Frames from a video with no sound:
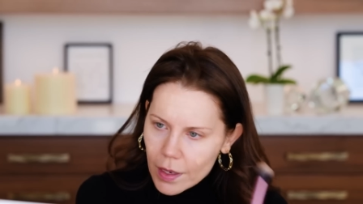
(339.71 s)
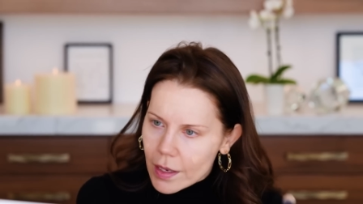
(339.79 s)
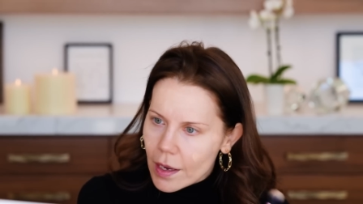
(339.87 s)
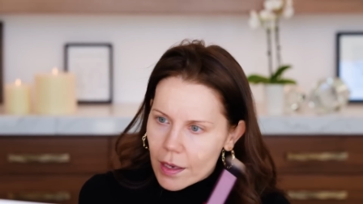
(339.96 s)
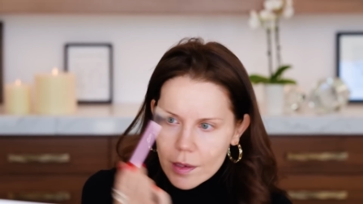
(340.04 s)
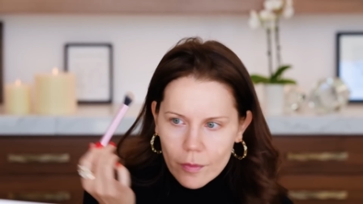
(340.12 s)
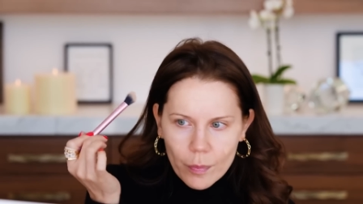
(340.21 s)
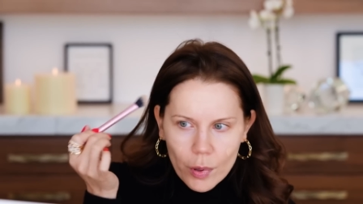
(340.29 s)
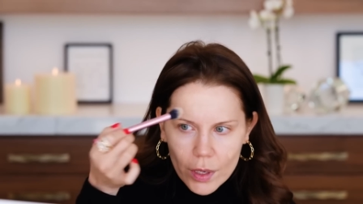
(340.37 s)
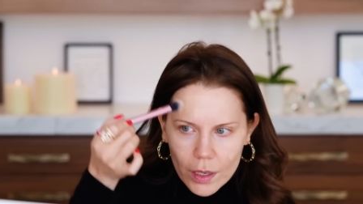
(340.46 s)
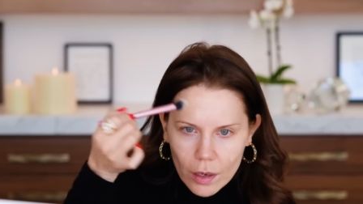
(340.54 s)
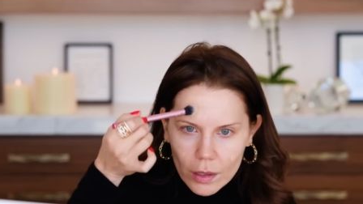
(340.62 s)
I kind of
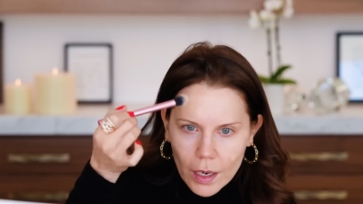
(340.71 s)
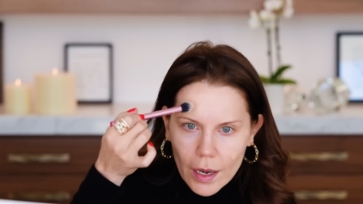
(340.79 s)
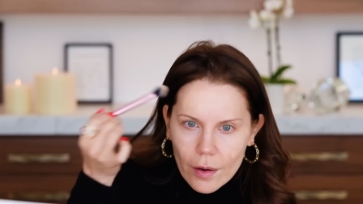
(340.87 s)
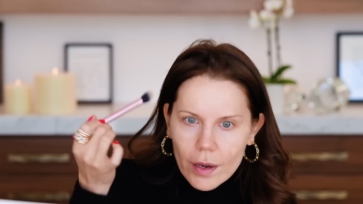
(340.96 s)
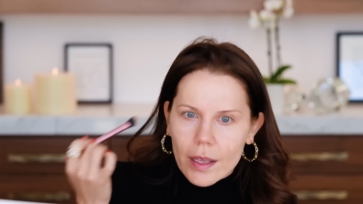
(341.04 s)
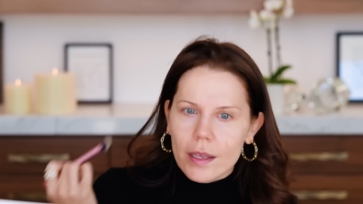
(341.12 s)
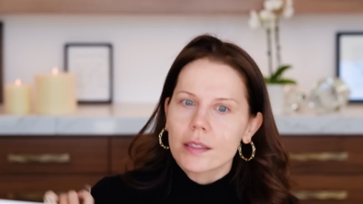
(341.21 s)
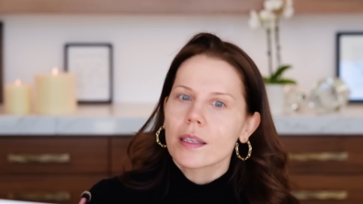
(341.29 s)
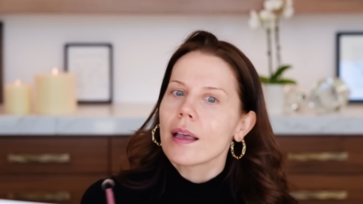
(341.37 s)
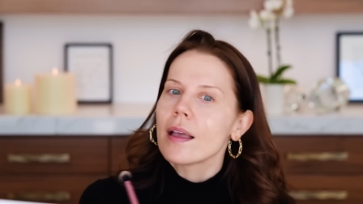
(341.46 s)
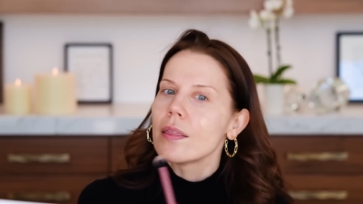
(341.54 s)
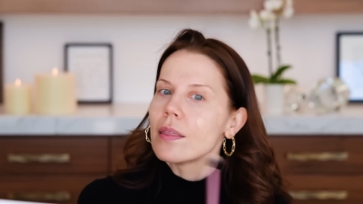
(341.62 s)
put it on areas
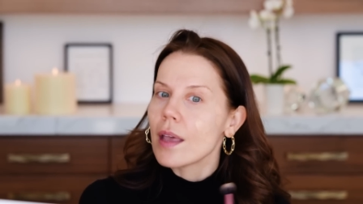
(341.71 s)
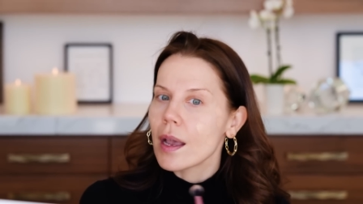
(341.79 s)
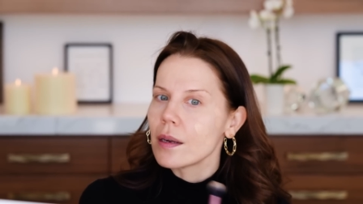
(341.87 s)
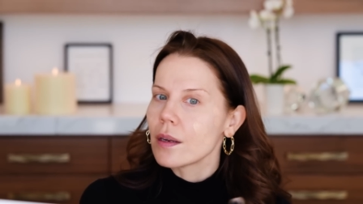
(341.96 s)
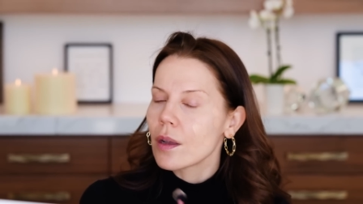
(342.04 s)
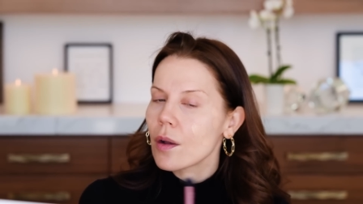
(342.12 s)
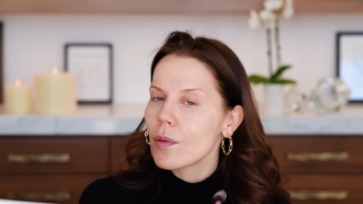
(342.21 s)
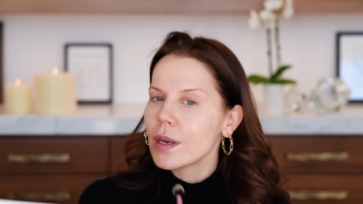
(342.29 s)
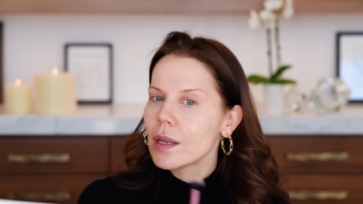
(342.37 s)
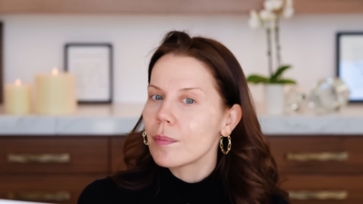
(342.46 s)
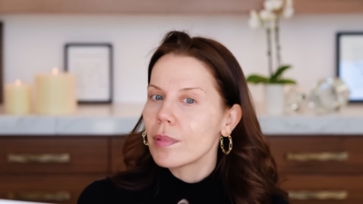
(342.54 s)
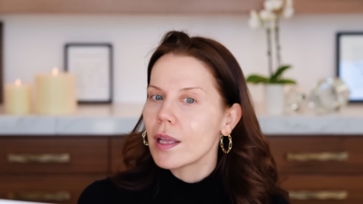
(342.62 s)
and then go in
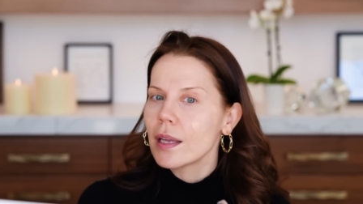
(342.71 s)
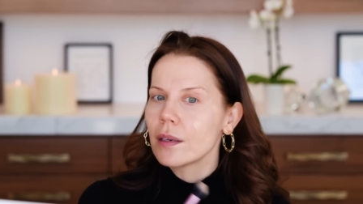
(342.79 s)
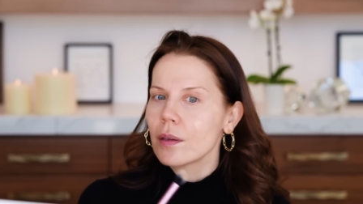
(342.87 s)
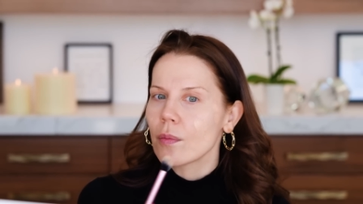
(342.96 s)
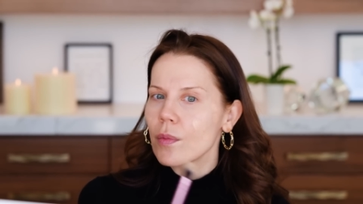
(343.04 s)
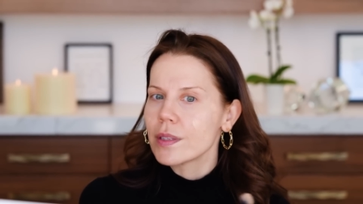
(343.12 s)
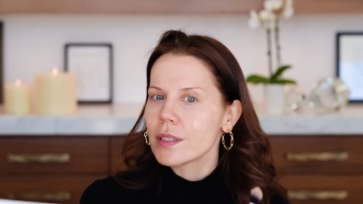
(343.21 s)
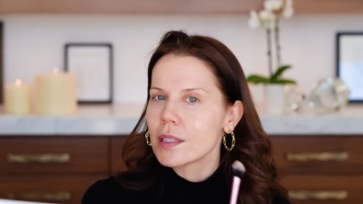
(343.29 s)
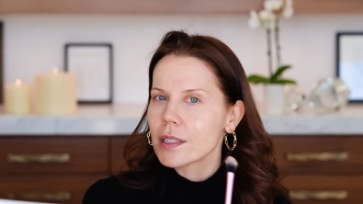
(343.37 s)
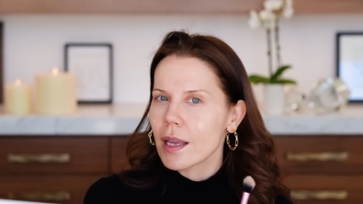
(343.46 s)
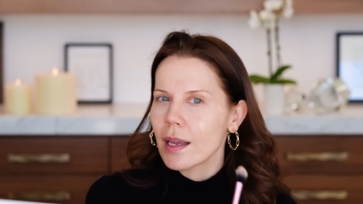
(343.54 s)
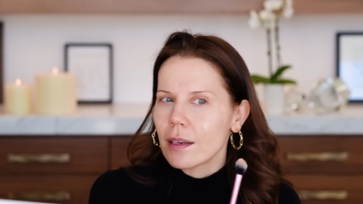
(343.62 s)
and blend once
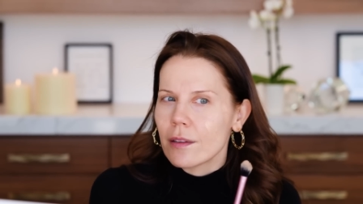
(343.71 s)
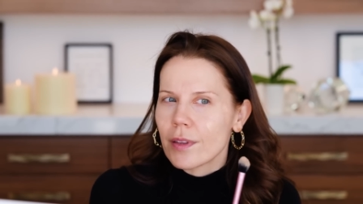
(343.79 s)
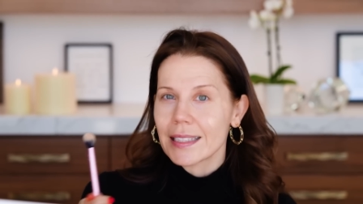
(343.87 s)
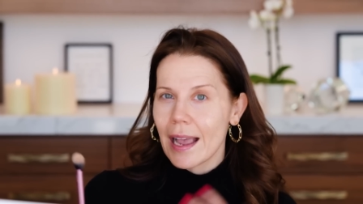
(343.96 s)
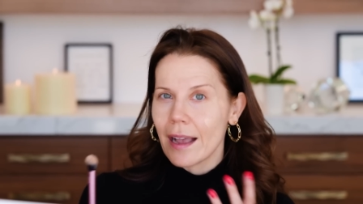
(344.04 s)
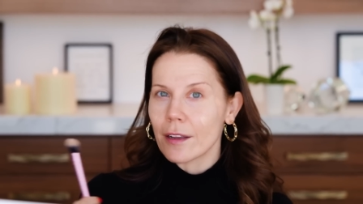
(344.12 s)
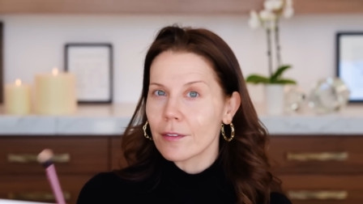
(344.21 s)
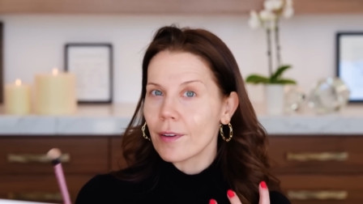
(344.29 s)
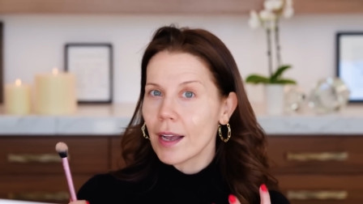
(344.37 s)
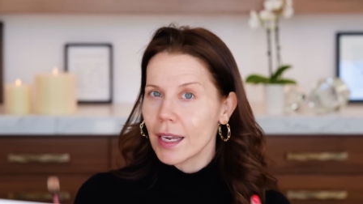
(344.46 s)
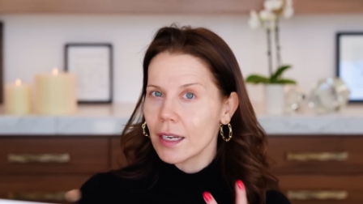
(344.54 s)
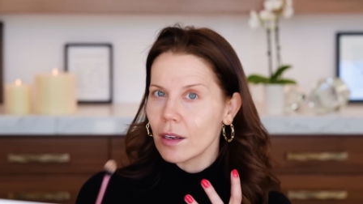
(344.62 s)
it's kind of
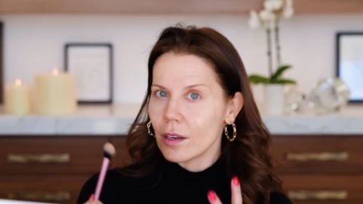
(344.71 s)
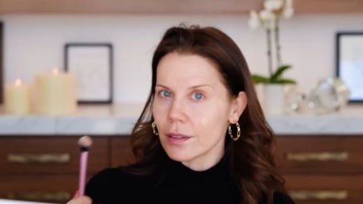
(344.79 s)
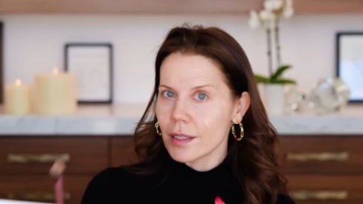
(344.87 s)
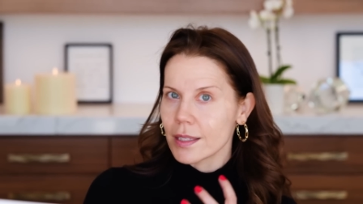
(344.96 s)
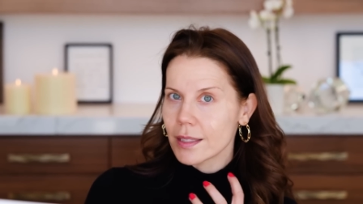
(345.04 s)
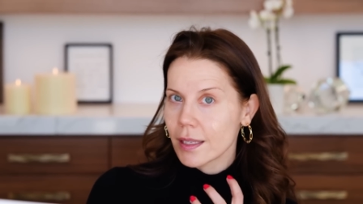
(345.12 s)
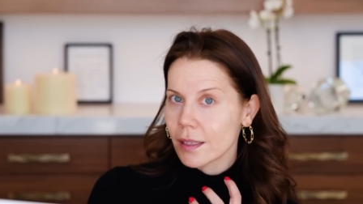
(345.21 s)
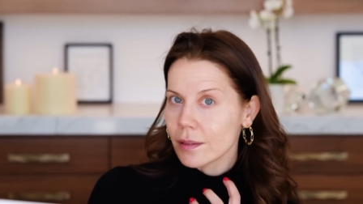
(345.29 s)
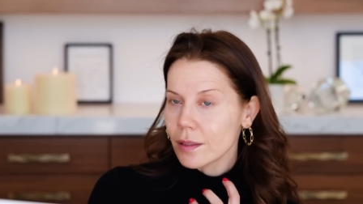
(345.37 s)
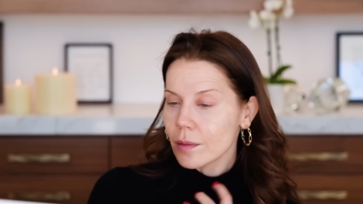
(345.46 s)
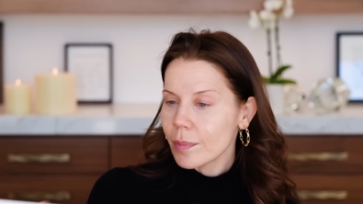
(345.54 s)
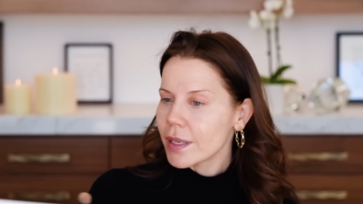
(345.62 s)
tackified on the skin a
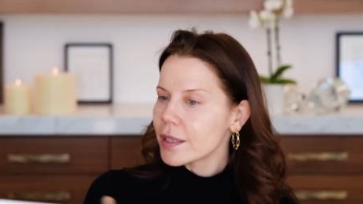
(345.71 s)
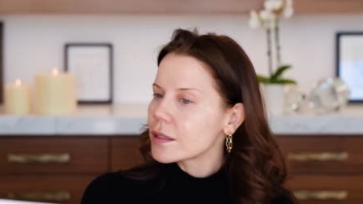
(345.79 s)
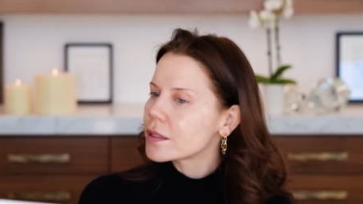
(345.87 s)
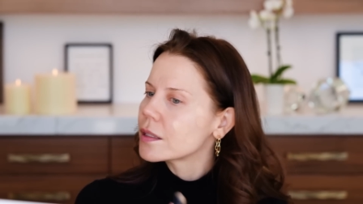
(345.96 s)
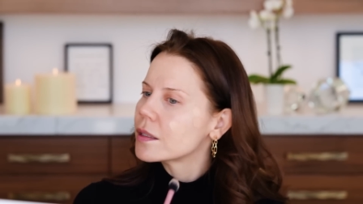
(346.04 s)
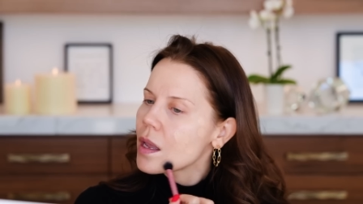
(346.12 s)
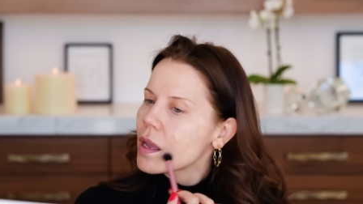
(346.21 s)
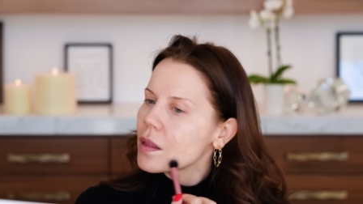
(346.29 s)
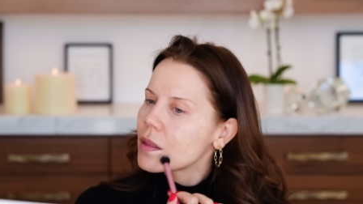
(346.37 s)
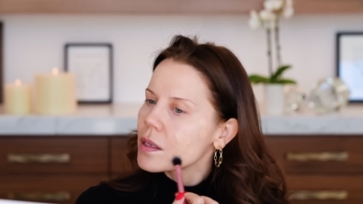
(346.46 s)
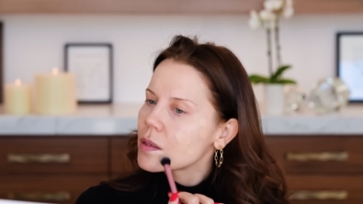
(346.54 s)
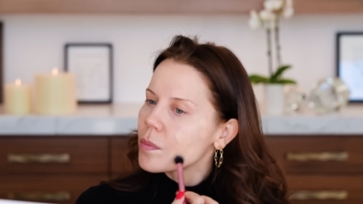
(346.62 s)
little bit.
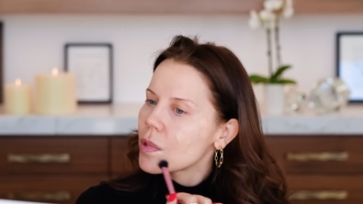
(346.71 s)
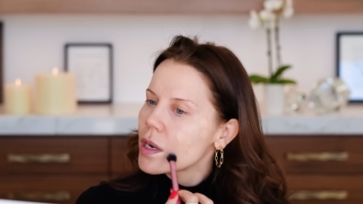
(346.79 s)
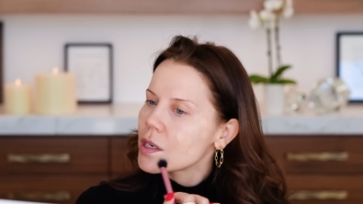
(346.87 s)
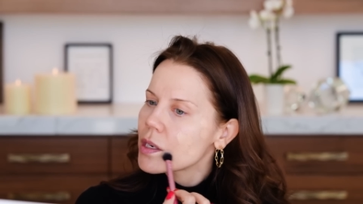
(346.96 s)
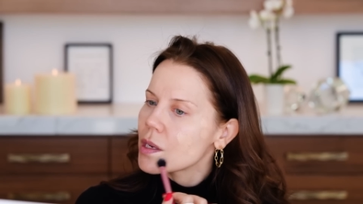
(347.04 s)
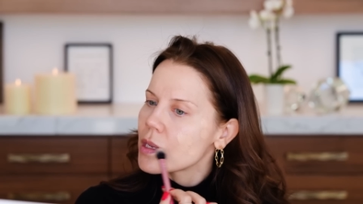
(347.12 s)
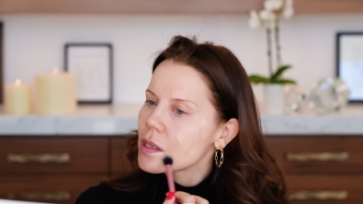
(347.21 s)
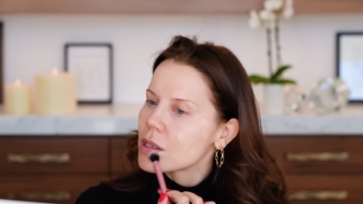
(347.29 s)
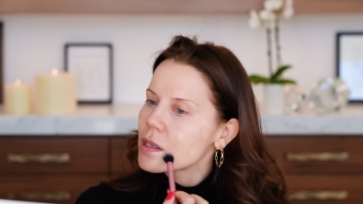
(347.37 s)
And this brush is